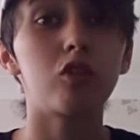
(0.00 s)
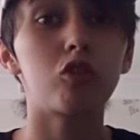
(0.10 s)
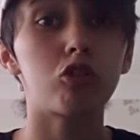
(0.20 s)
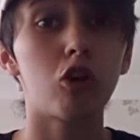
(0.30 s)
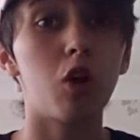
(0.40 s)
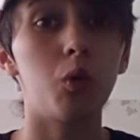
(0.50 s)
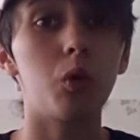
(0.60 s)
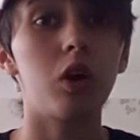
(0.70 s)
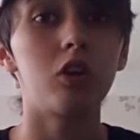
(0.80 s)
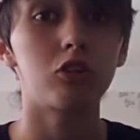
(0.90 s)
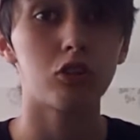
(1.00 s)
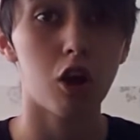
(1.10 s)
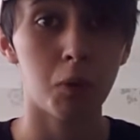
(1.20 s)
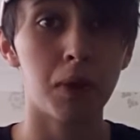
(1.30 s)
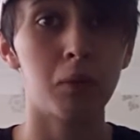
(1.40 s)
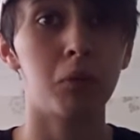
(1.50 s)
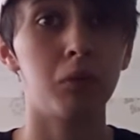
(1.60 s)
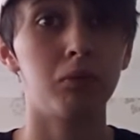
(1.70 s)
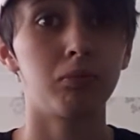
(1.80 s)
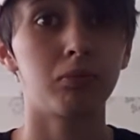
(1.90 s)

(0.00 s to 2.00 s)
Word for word: slow slow people.